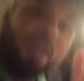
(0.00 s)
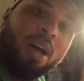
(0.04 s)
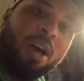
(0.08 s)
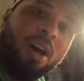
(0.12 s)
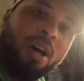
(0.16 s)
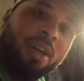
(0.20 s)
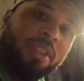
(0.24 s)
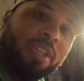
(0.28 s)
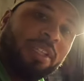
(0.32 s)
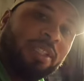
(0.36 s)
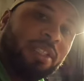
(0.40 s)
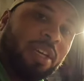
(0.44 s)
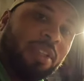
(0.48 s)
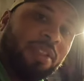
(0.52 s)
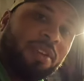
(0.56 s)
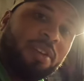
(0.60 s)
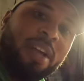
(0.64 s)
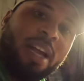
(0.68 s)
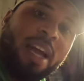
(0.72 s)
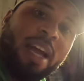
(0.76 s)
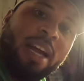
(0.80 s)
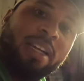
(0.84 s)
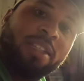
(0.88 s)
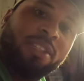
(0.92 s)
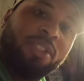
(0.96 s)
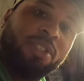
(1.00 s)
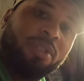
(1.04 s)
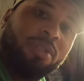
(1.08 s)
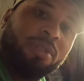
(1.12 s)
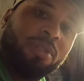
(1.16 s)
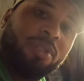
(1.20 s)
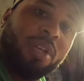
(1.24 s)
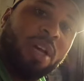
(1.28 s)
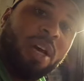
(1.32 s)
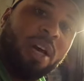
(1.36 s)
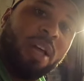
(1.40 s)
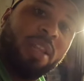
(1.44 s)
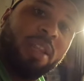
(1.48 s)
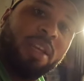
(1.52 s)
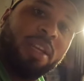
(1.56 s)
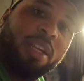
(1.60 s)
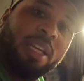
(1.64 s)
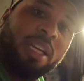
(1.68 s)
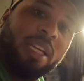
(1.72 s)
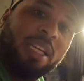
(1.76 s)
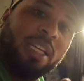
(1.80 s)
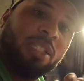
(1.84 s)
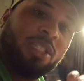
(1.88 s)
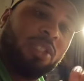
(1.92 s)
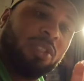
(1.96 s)
All these other guys use all of
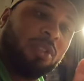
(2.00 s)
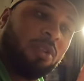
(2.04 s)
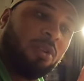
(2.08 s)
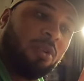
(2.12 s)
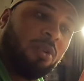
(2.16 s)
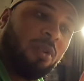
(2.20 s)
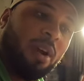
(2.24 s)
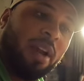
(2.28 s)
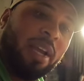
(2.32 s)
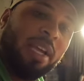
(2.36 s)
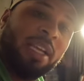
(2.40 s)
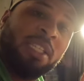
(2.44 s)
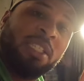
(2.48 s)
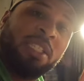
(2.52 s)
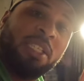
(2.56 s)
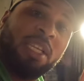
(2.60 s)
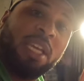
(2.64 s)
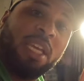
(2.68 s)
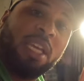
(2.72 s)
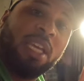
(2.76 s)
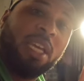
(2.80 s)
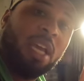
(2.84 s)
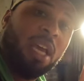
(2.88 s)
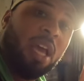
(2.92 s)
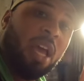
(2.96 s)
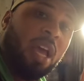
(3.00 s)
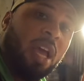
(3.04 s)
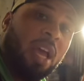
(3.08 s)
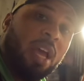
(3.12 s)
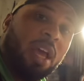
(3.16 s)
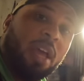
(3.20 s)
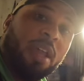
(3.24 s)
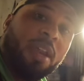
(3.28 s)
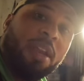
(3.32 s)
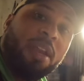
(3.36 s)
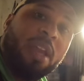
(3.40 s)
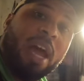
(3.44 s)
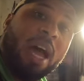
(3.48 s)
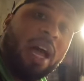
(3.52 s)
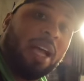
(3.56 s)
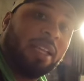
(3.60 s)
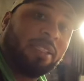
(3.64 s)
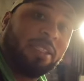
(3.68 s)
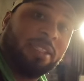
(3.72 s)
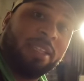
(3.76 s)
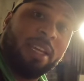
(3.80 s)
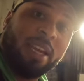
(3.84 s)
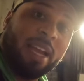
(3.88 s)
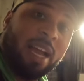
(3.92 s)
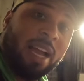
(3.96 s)
these crazy
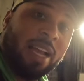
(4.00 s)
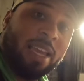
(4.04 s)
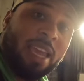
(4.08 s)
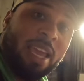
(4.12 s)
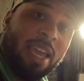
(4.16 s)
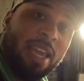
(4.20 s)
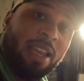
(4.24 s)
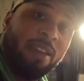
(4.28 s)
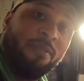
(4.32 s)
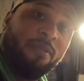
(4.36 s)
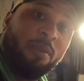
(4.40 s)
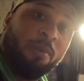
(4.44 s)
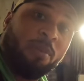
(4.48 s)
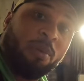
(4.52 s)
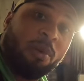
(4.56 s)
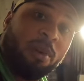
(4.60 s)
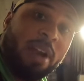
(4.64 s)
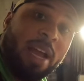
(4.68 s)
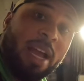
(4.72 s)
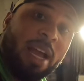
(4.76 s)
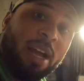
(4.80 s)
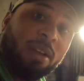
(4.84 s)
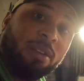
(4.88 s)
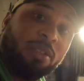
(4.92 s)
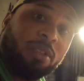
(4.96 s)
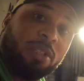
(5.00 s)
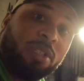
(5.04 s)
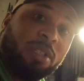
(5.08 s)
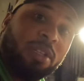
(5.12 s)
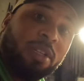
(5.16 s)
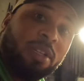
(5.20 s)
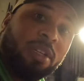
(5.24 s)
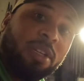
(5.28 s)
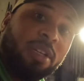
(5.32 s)
knots that I can't even pronounce.